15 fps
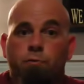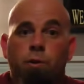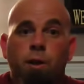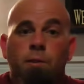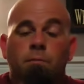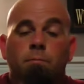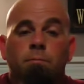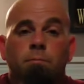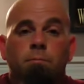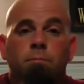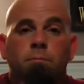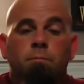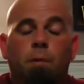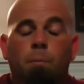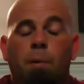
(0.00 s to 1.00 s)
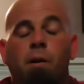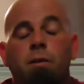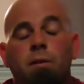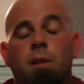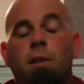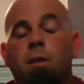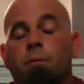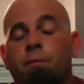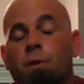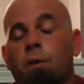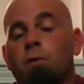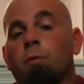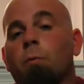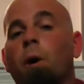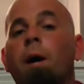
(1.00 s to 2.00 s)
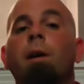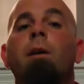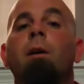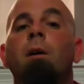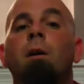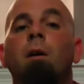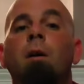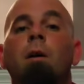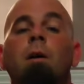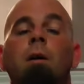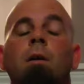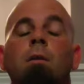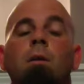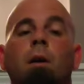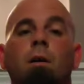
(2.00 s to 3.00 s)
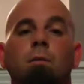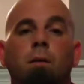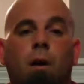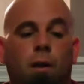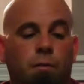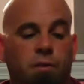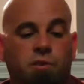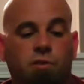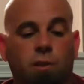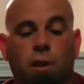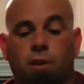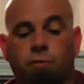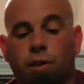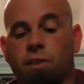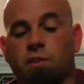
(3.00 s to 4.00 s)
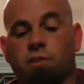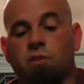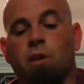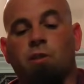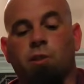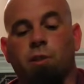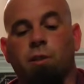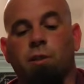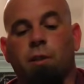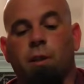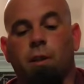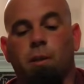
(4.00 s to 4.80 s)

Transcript: drain. Apparently, if you're underway, it creates a suction.